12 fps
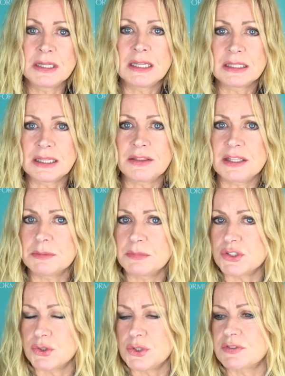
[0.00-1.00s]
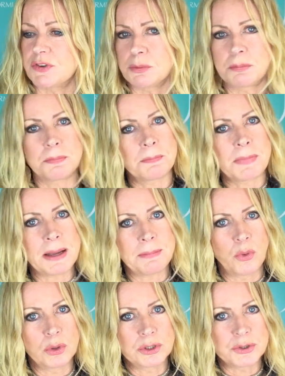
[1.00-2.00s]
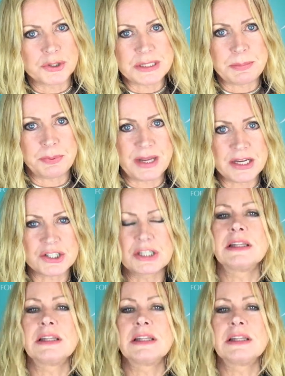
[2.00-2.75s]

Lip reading: Lithium is used for bipolar or depression.